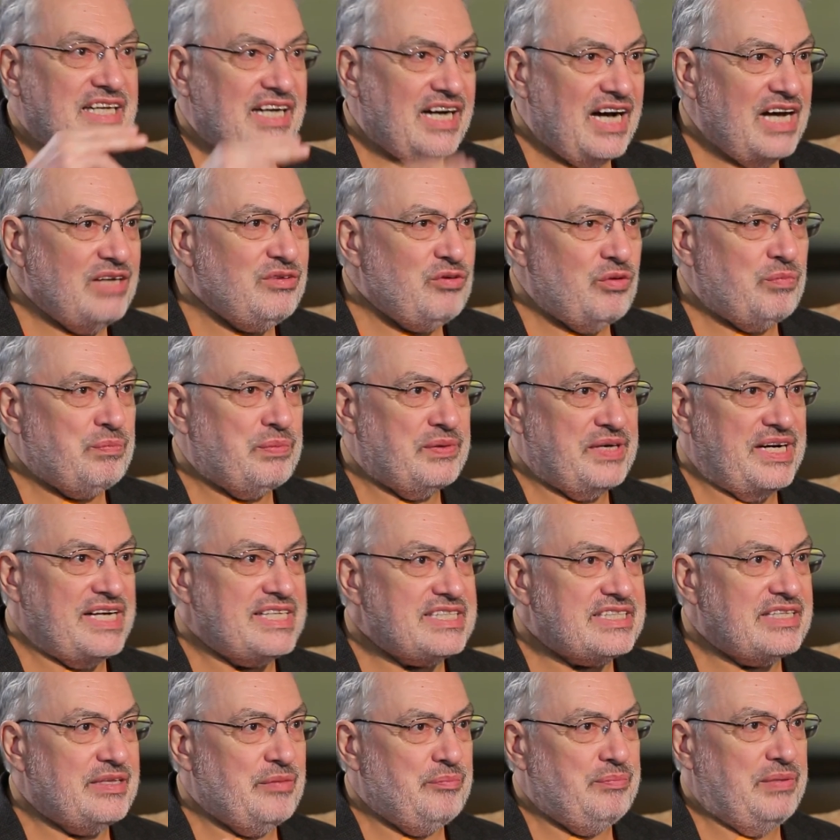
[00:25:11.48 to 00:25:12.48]
The guy will
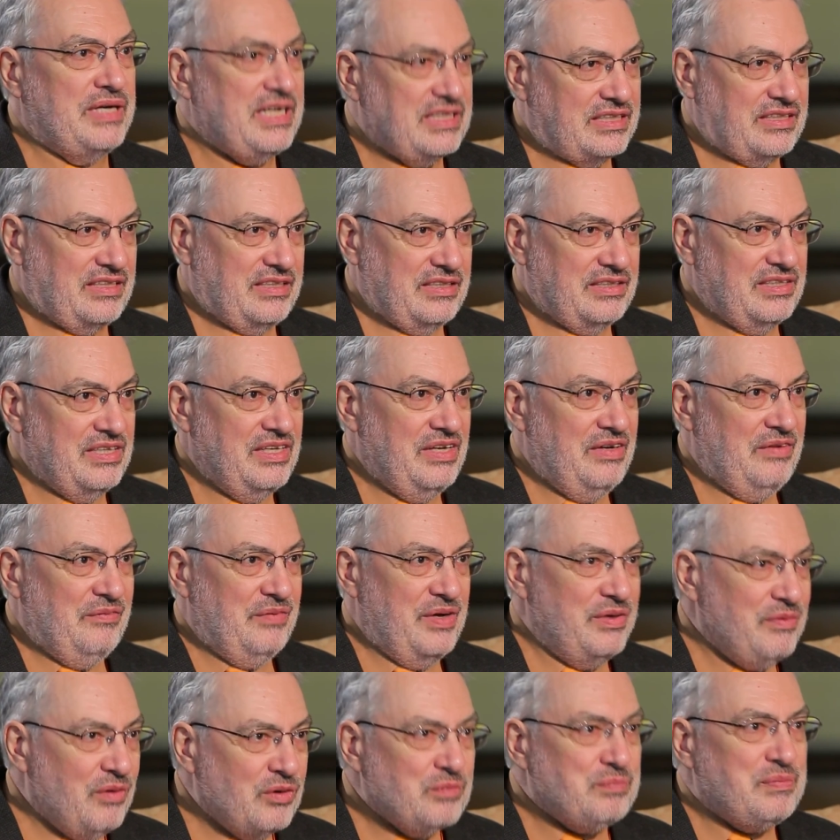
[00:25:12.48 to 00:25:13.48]
press the button.
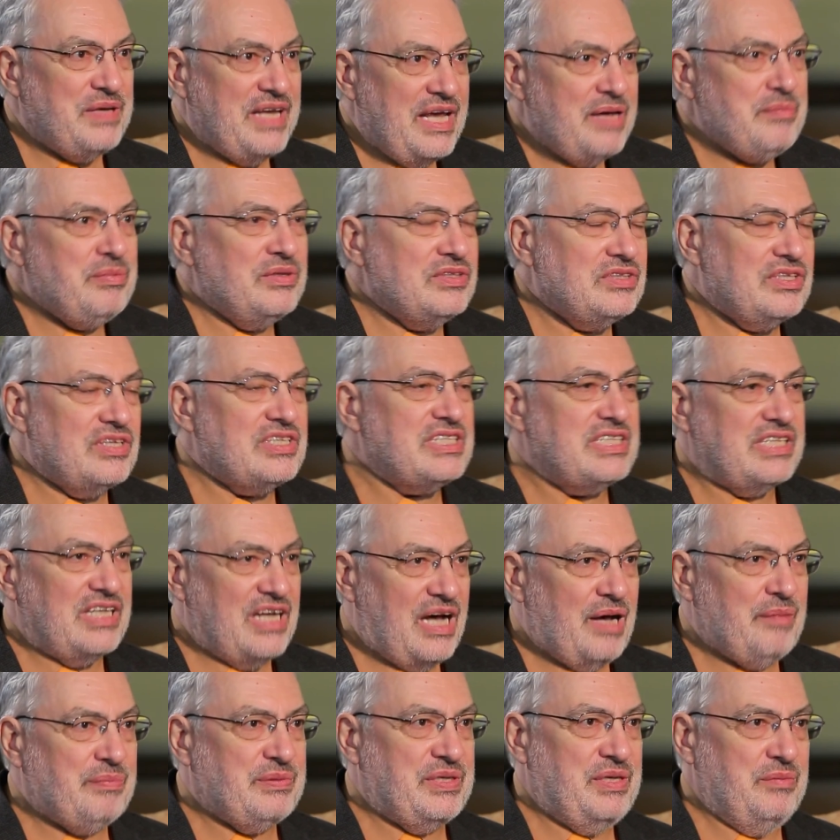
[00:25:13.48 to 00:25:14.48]
We won't be able to
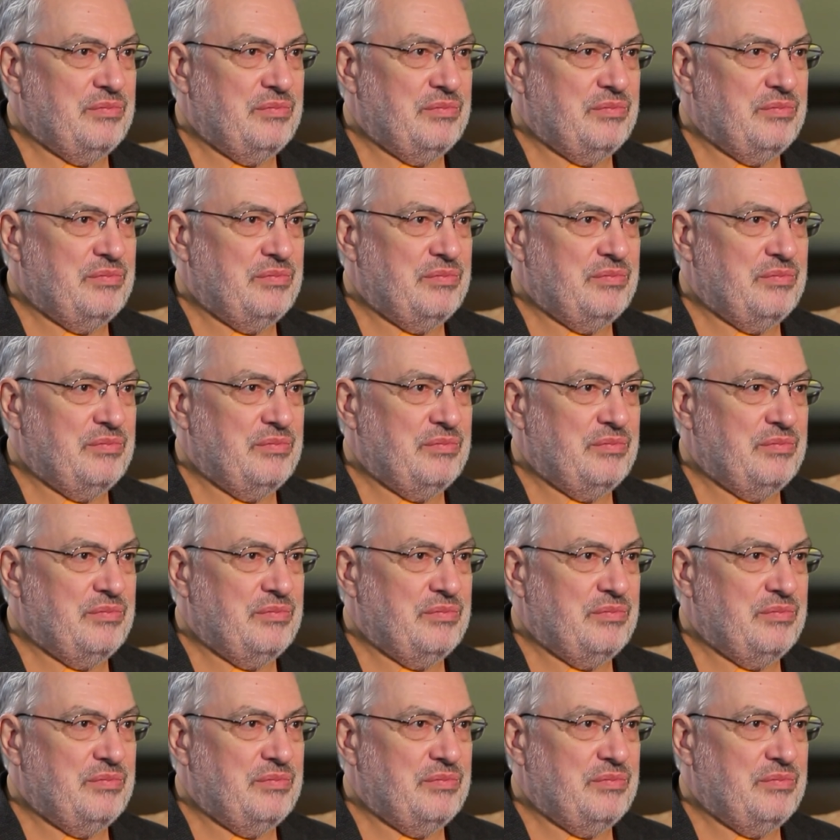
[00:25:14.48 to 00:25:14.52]
stop